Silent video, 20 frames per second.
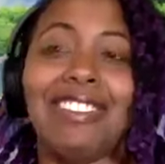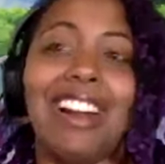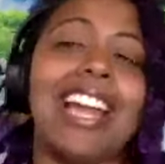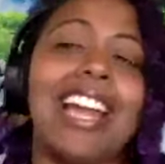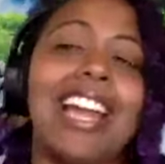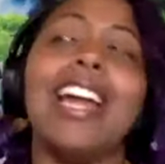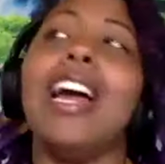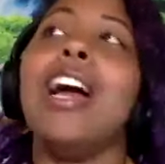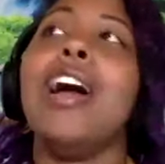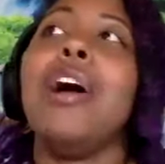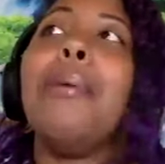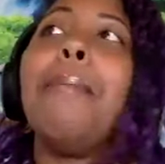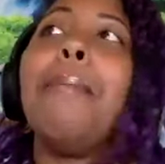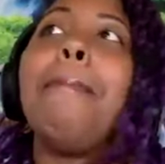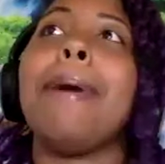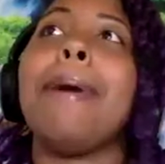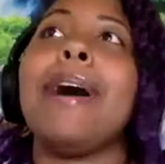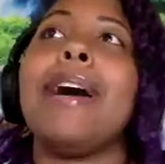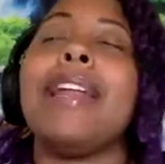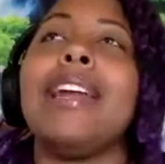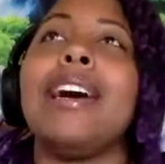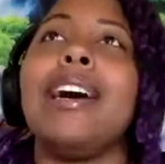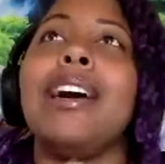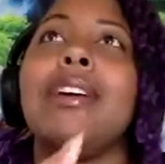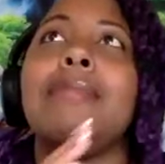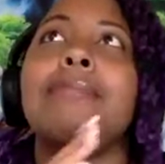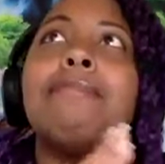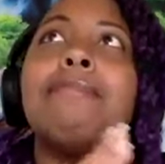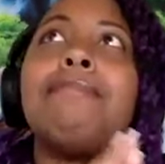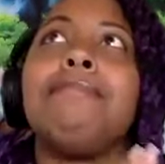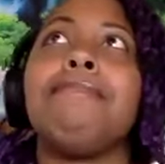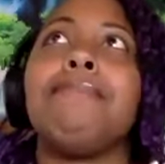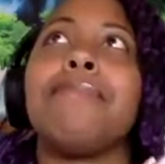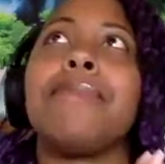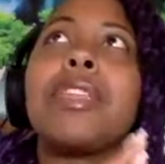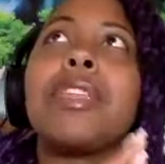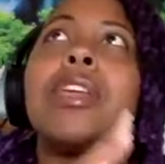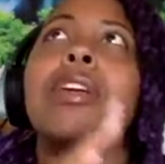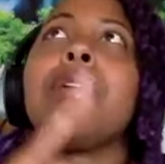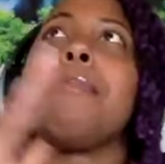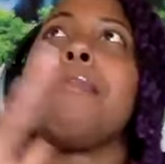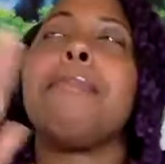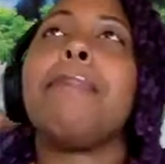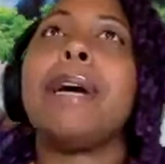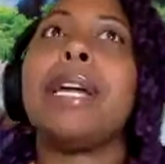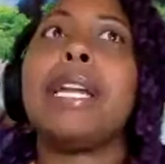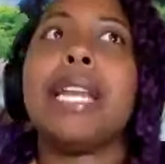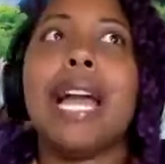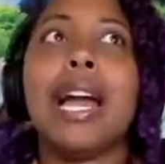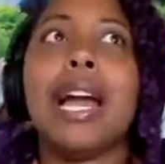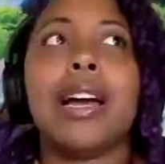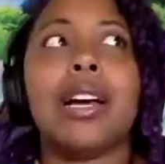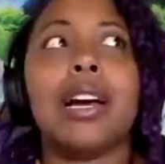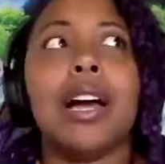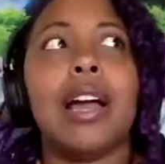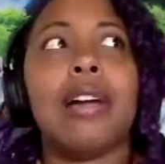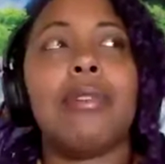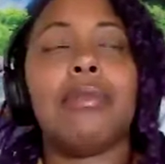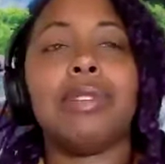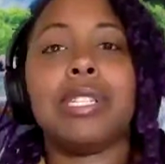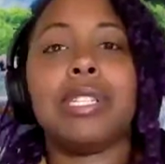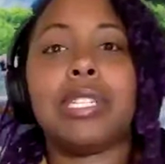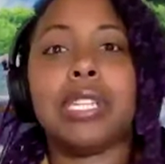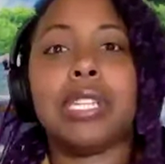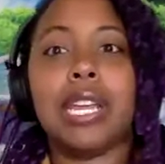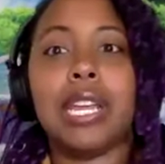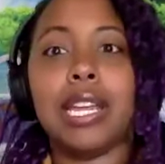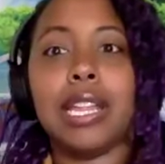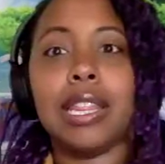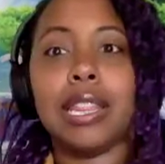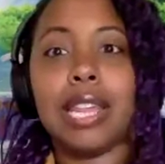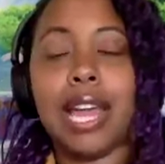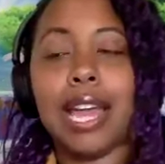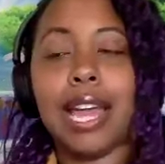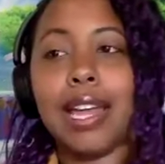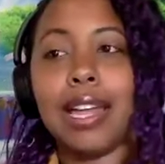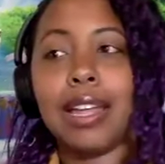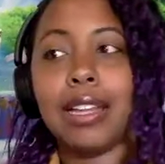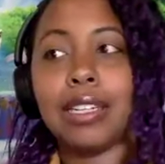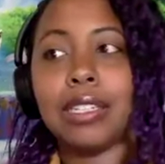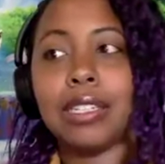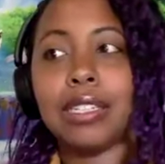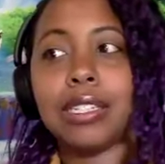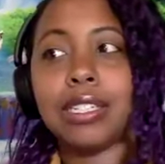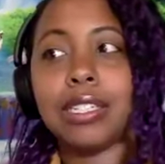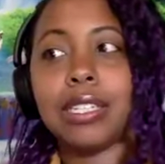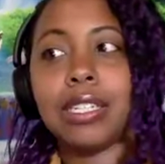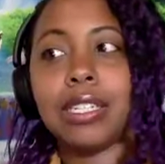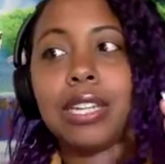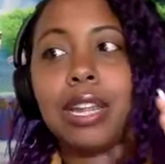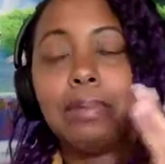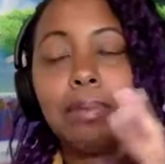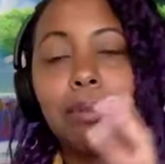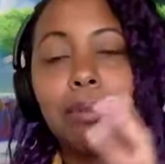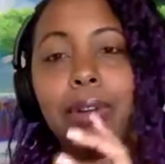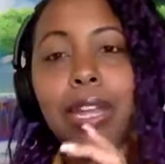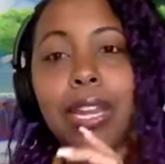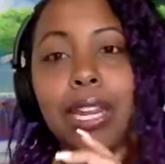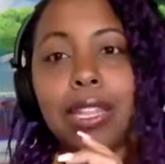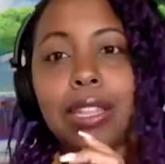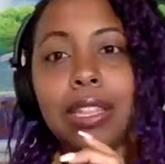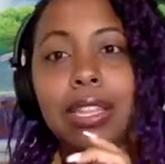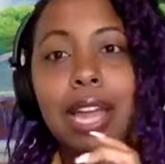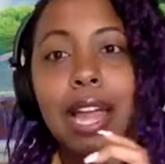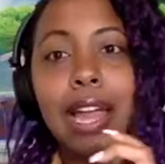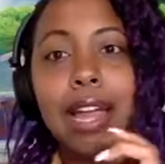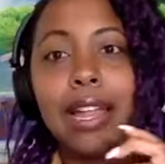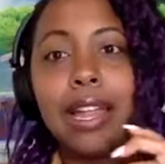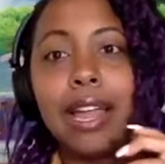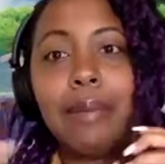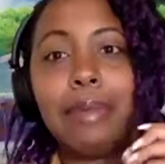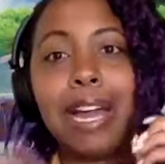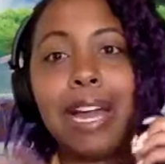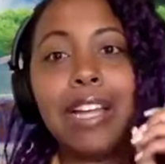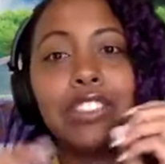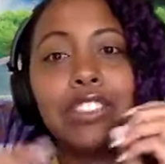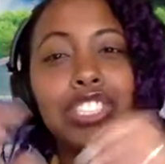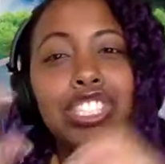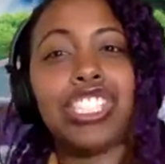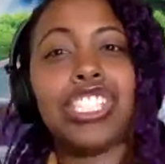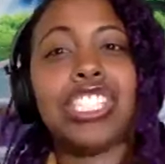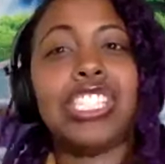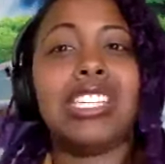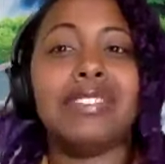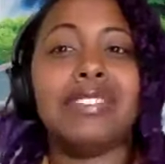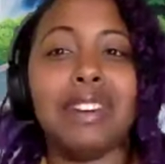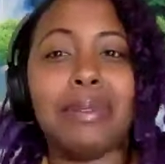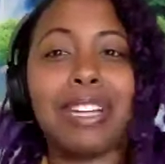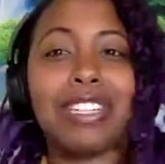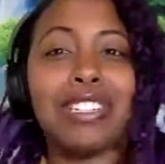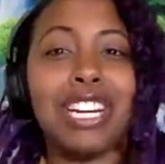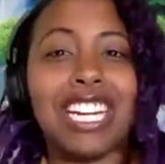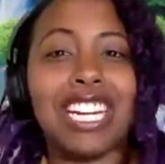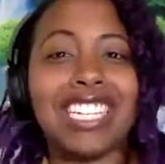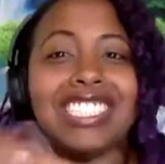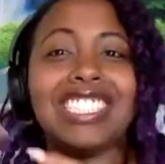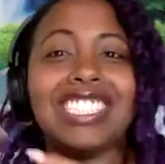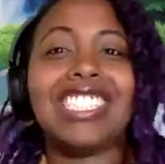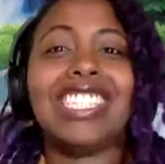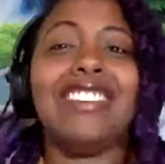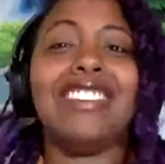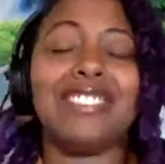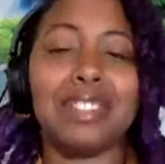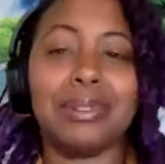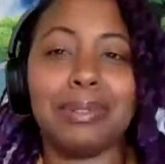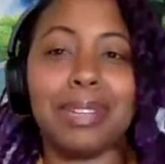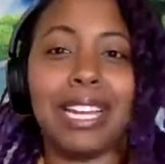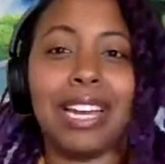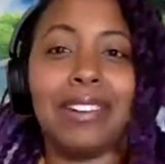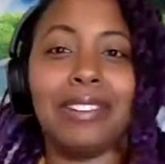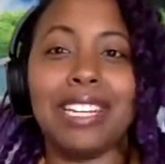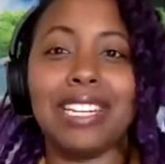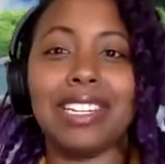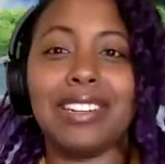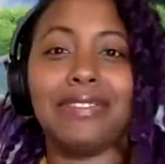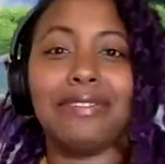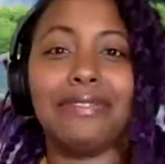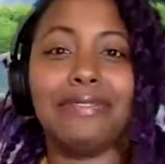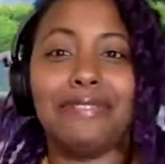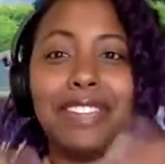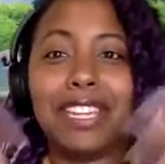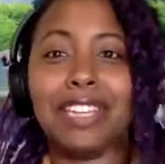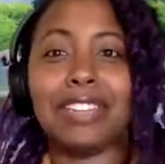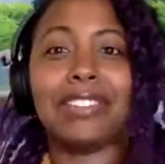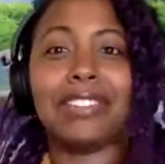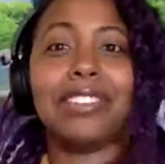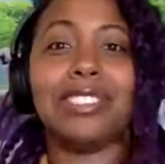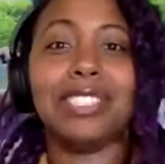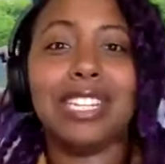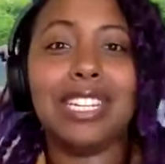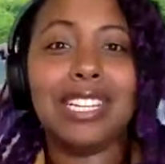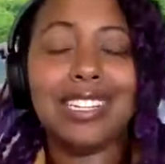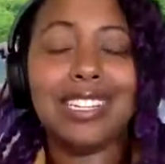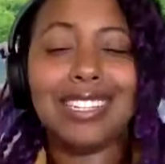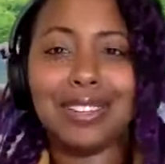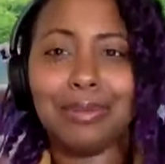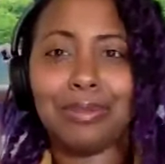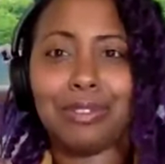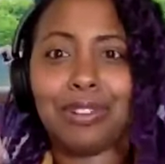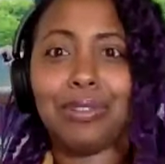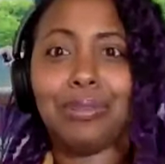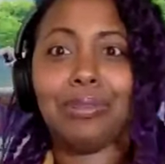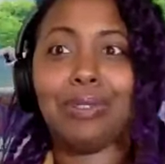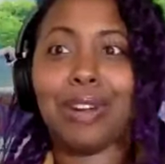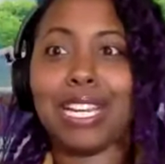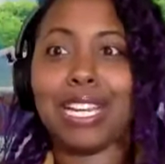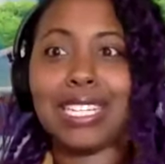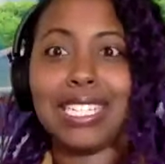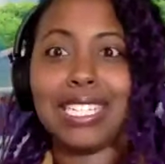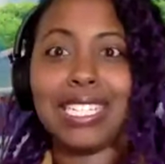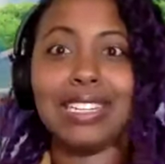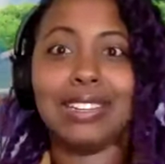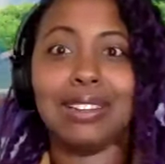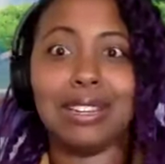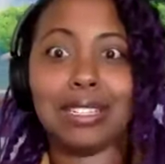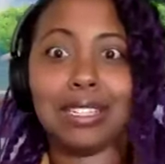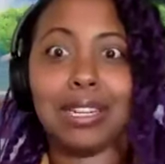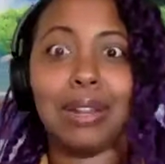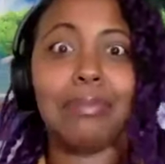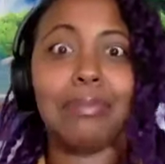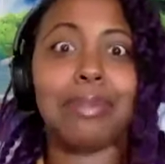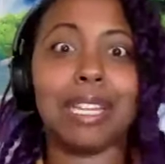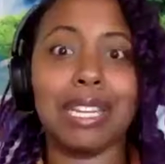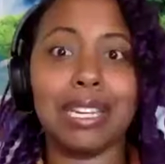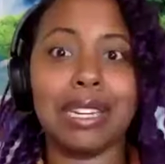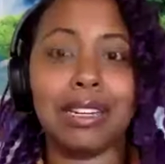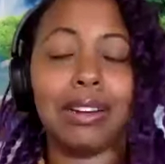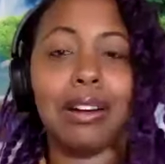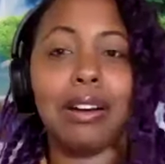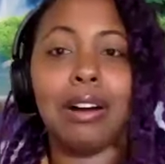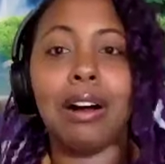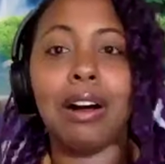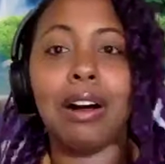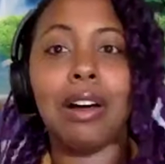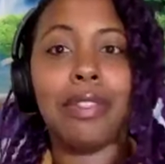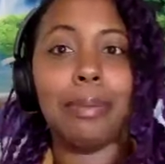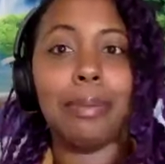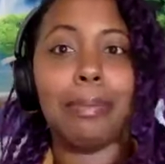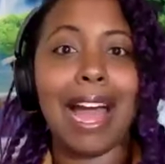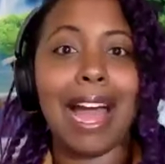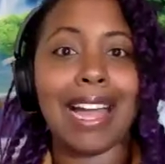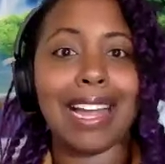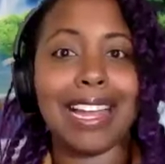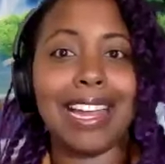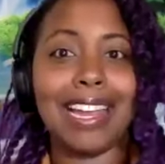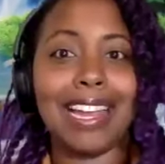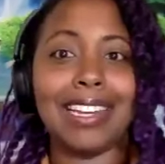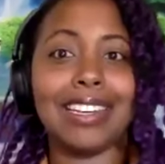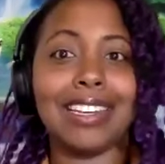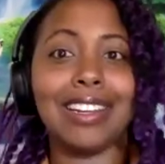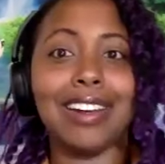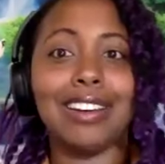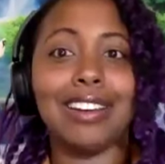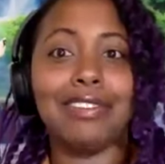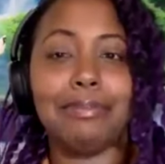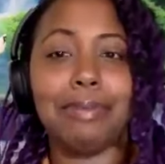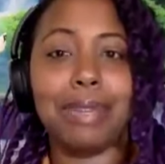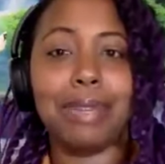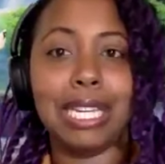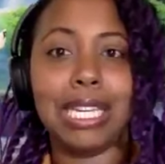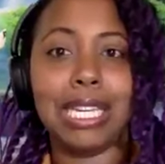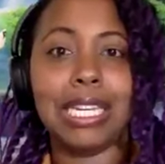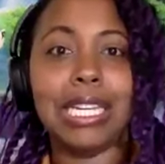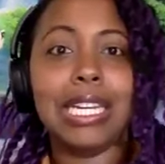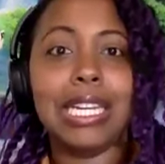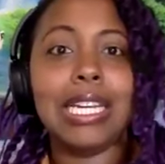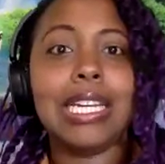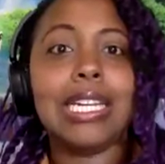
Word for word: right? But um, mm-hmm. um, but yeah, I would say that separating that I'm not achieve, I'm not trying to achieve something. I don't need to feel some crazy something on the back end of me